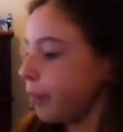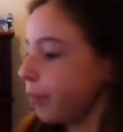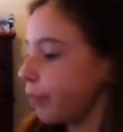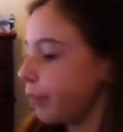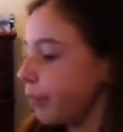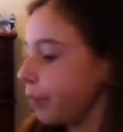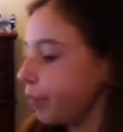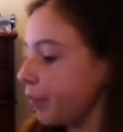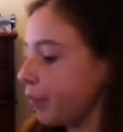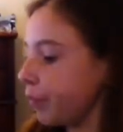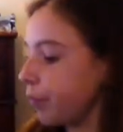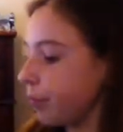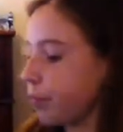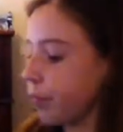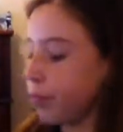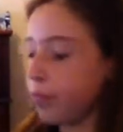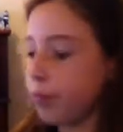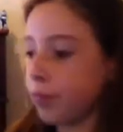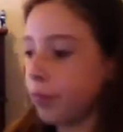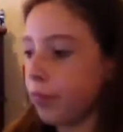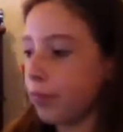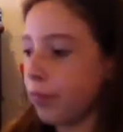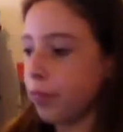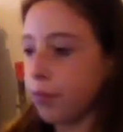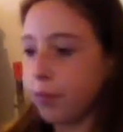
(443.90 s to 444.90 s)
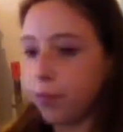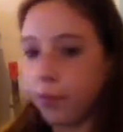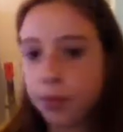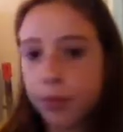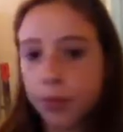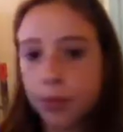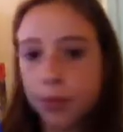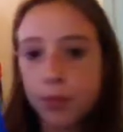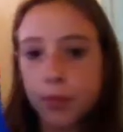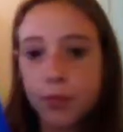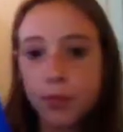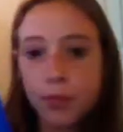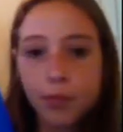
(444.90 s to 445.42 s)

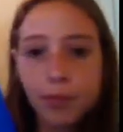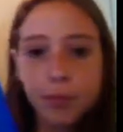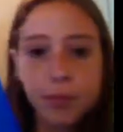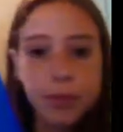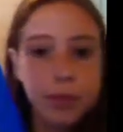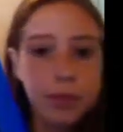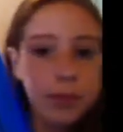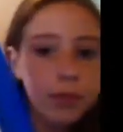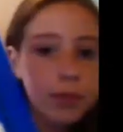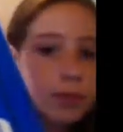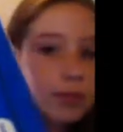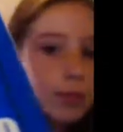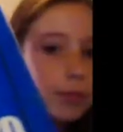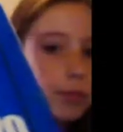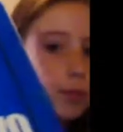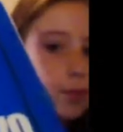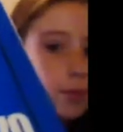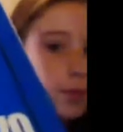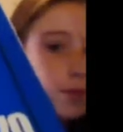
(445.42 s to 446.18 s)
(no one is talking)